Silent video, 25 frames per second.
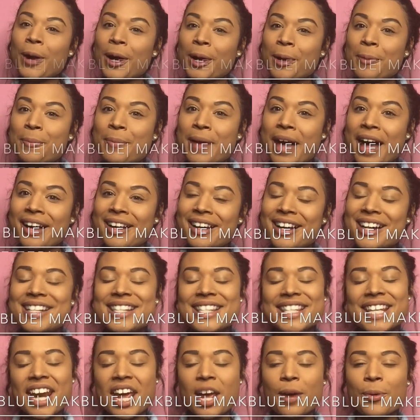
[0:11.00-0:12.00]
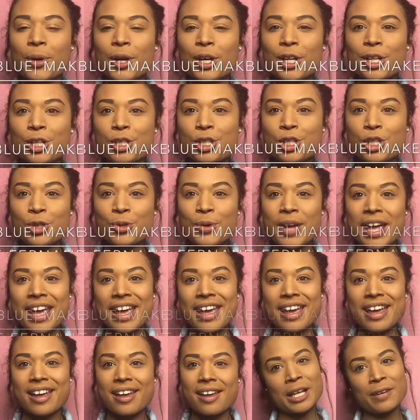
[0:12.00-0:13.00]
welcome back. Today we're gonna do
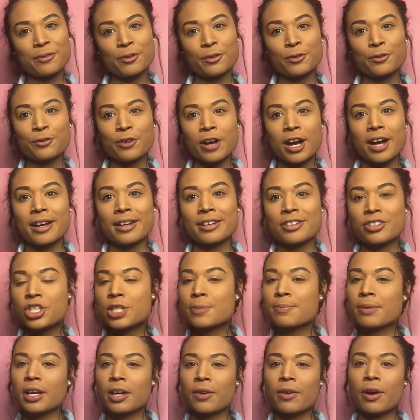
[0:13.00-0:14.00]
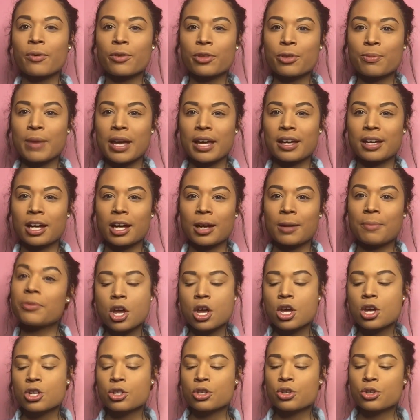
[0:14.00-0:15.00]
a playful fun, just playing around with makeup.
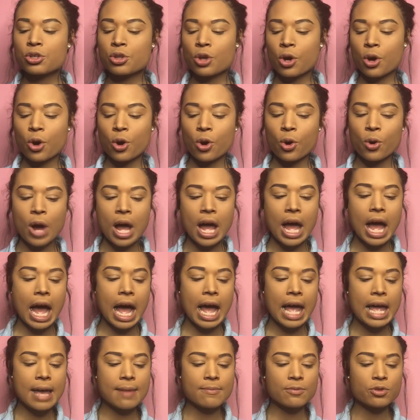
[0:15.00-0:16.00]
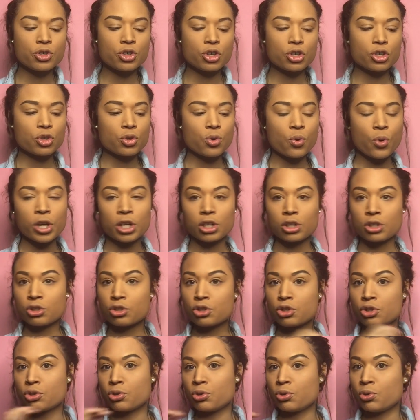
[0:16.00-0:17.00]
So I am just going
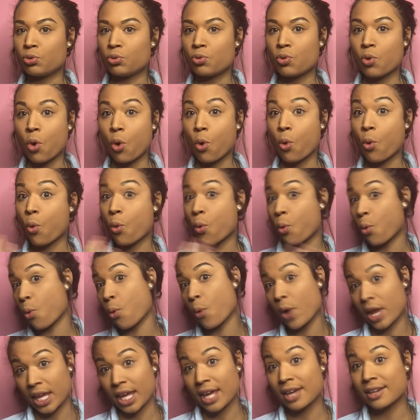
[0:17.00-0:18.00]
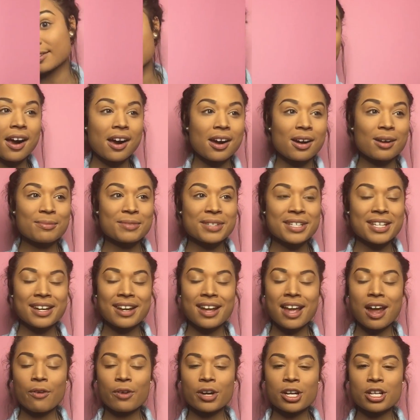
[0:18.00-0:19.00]
to wing it. Um,
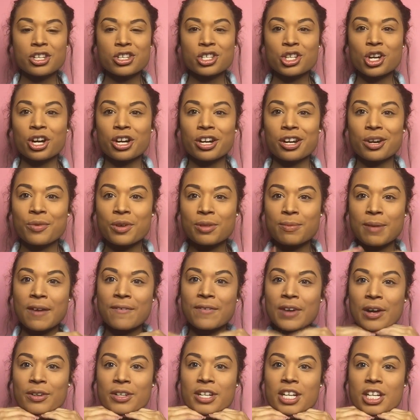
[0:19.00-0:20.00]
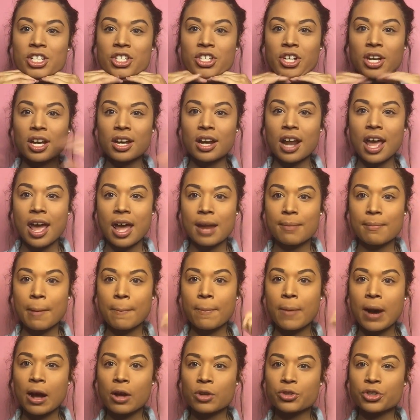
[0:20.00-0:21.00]
today I already started with my foundation and my
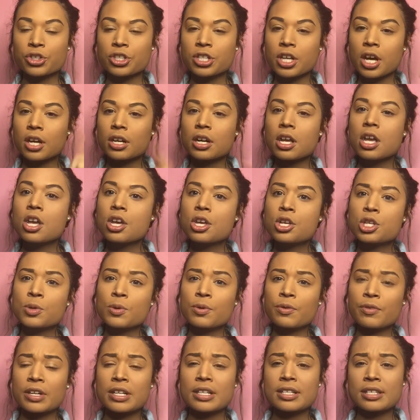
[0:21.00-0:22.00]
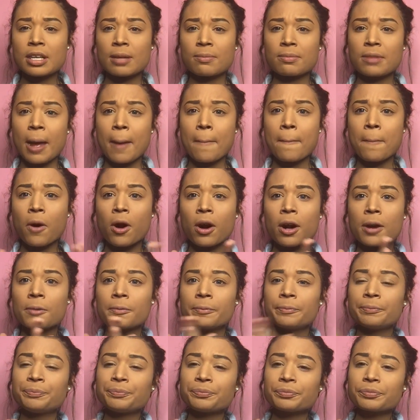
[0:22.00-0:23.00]
brows are done. So we already skipped that
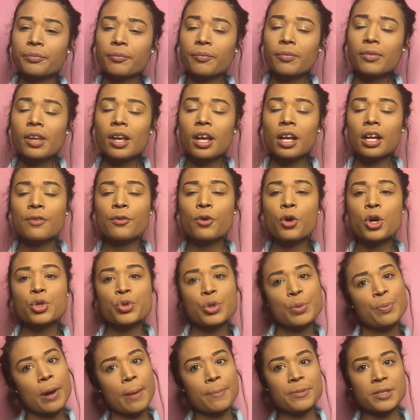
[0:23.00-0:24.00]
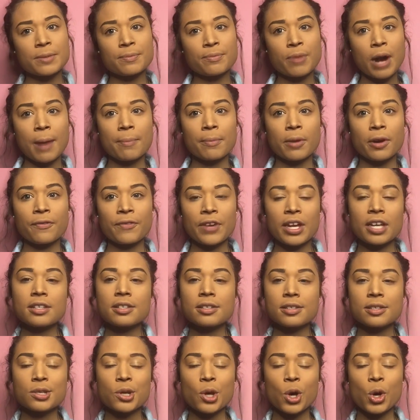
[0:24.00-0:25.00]
part. And of course you prepped in primer
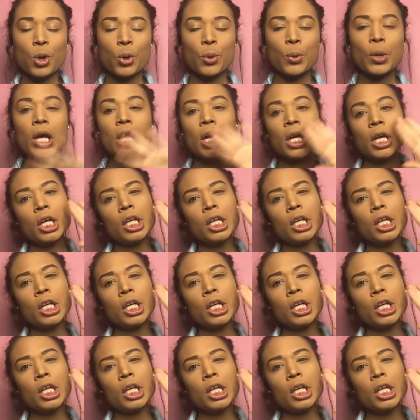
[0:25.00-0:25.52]
face. So